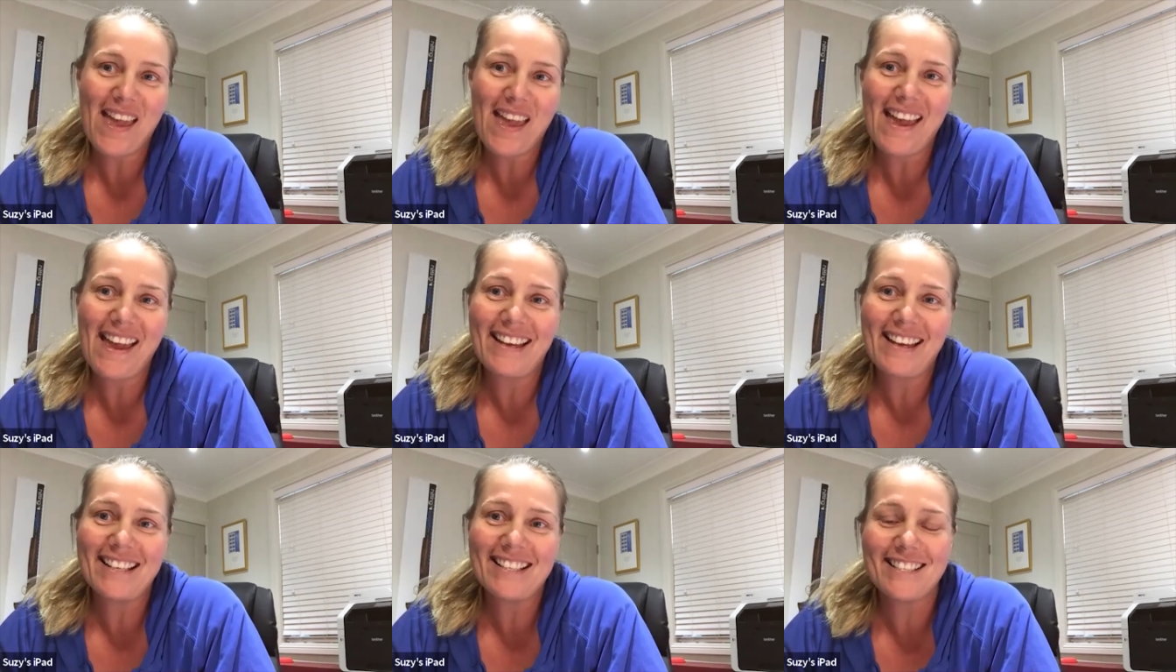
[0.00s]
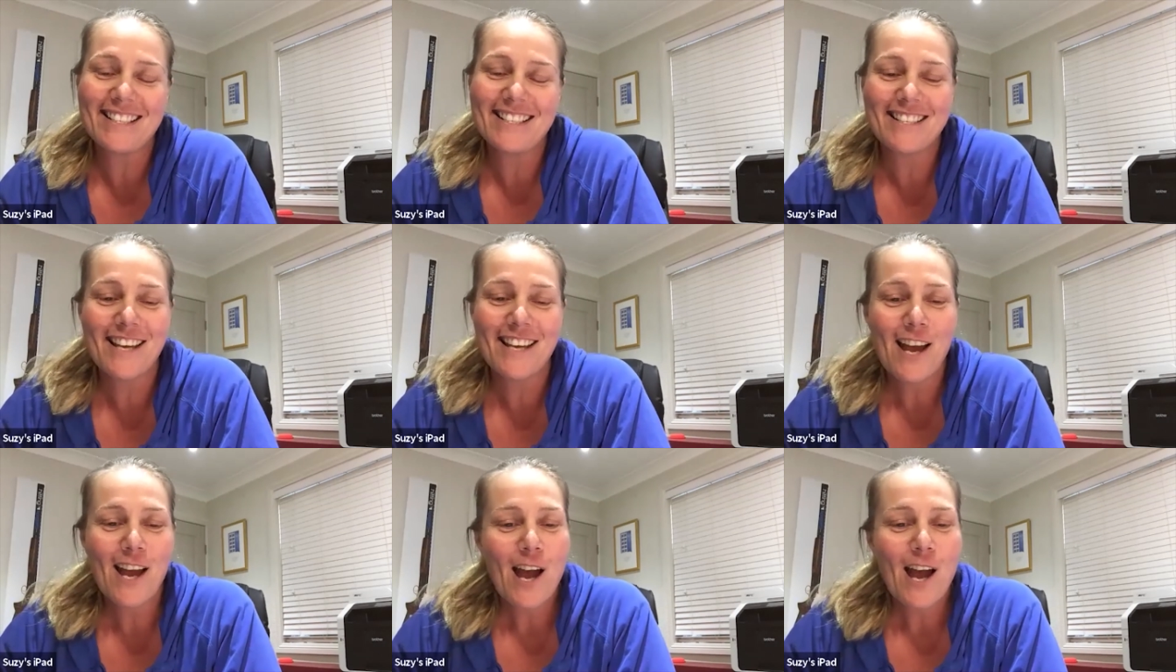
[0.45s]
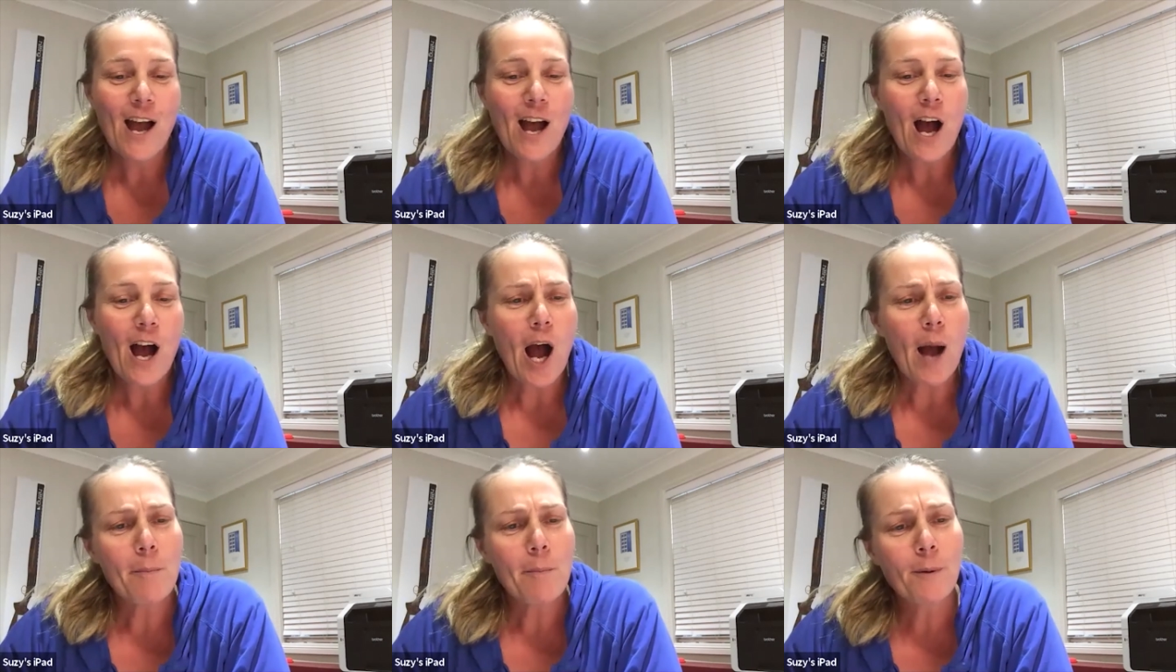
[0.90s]
And
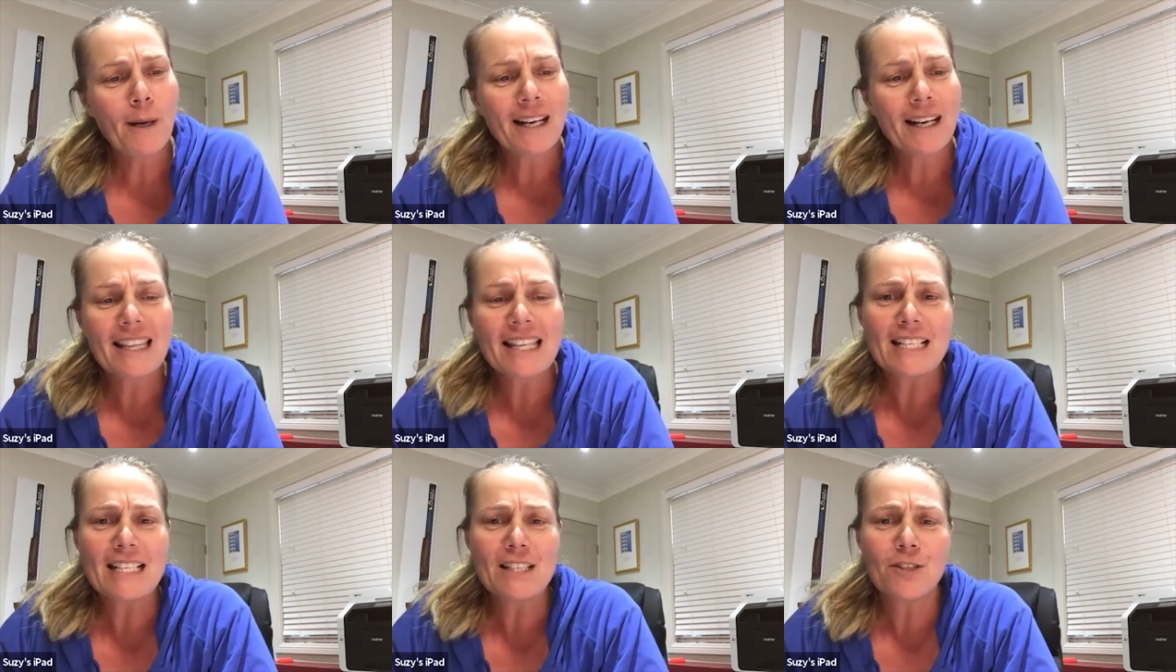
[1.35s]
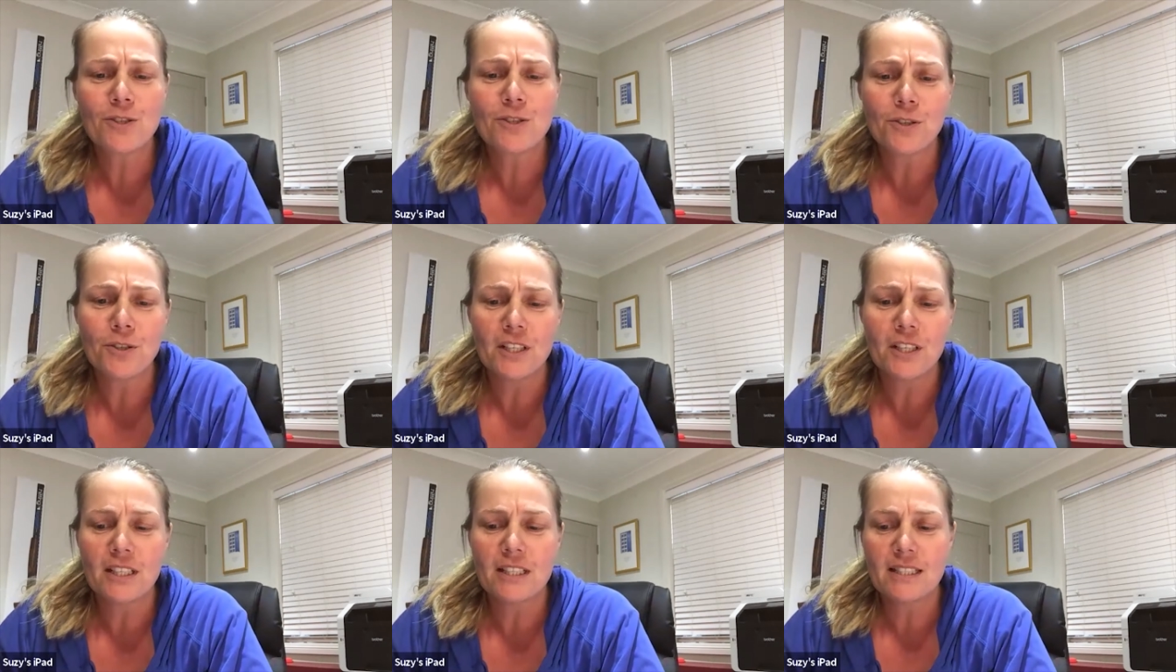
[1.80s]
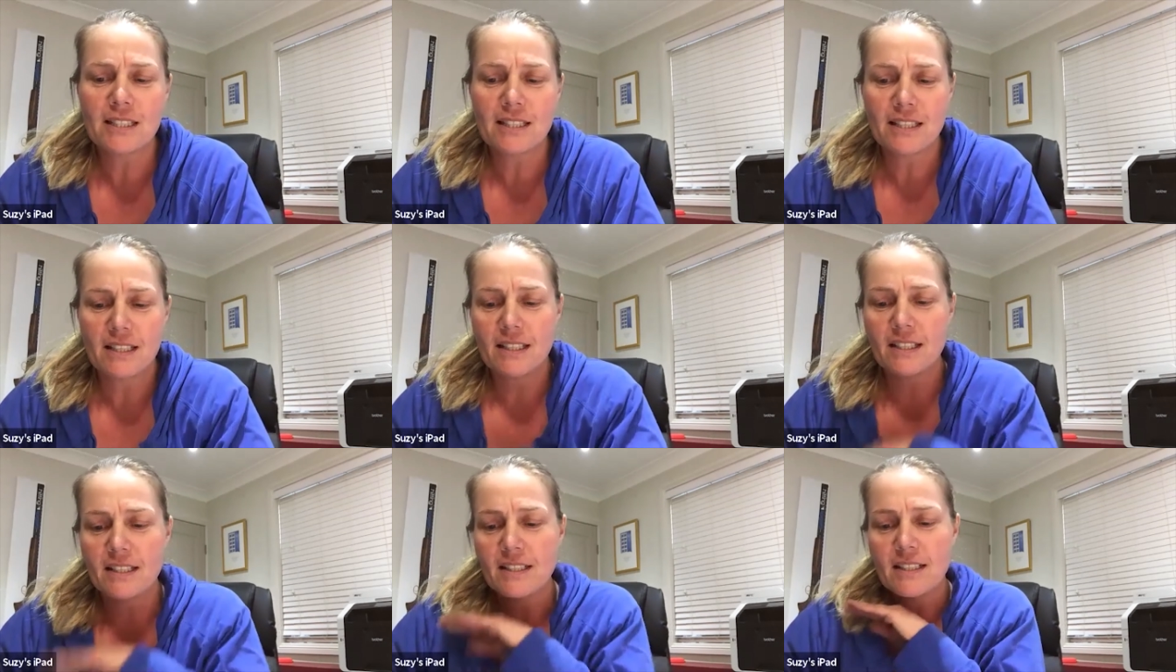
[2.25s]
I'm one of these shooters
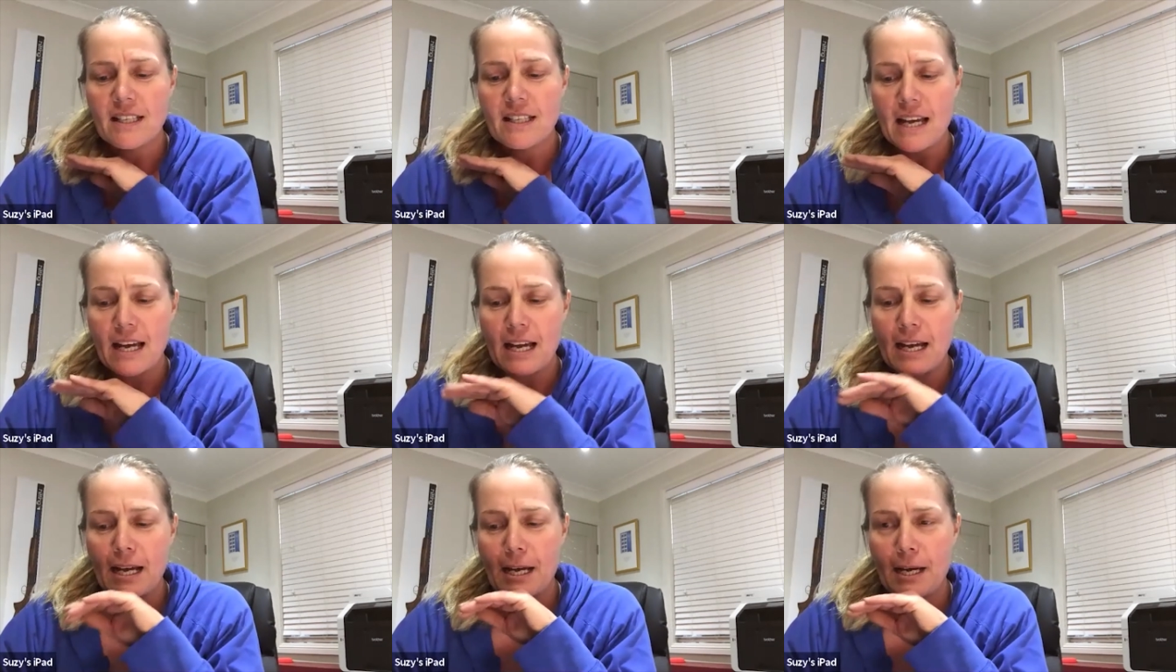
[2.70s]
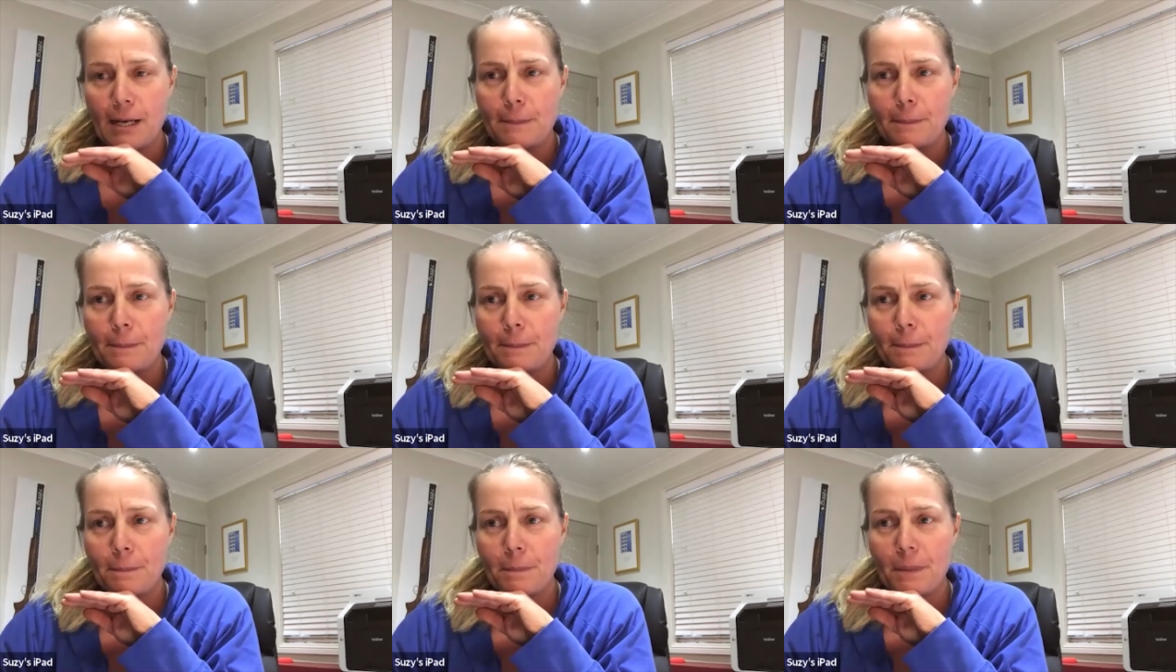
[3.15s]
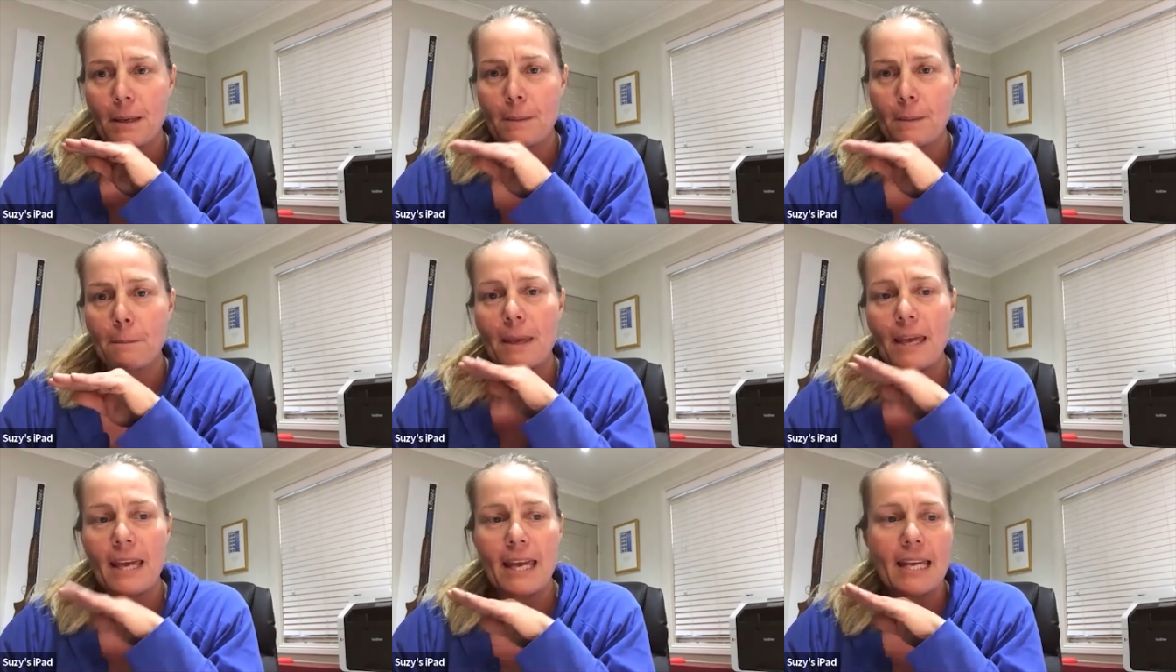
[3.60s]
that um,
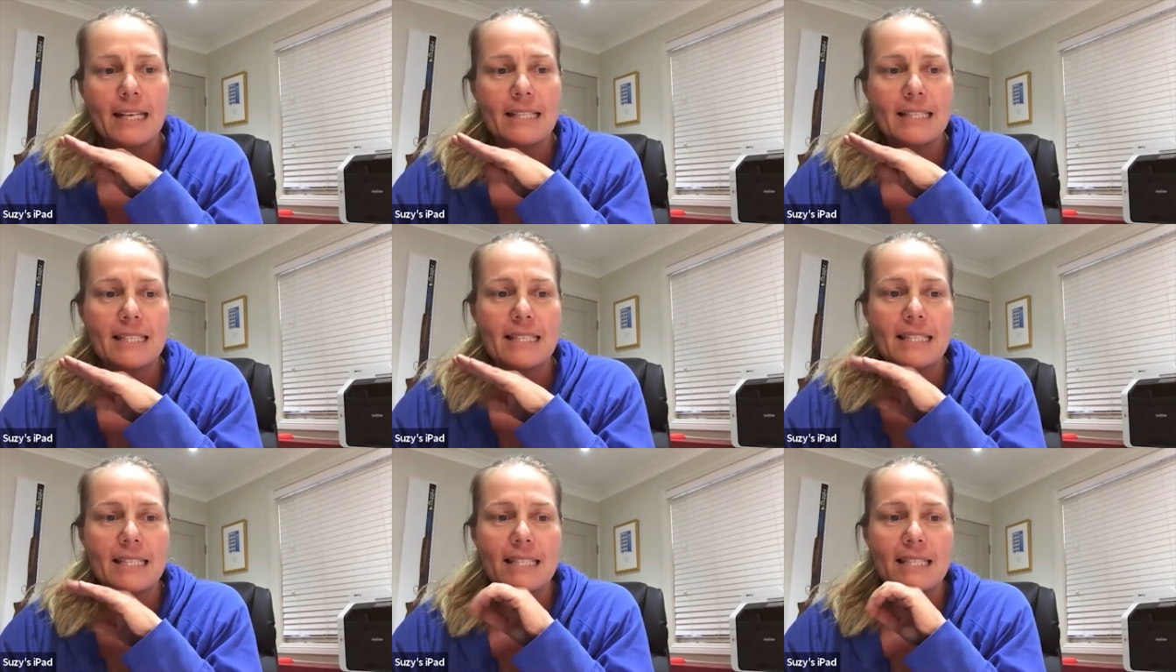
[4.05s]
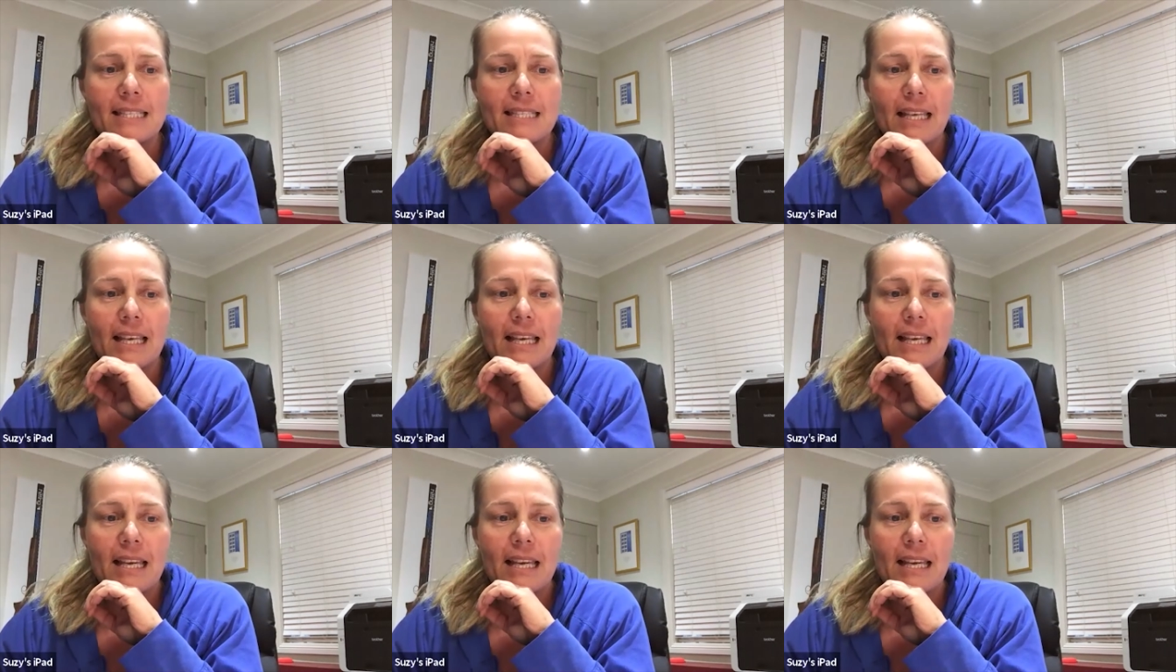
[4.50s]
competes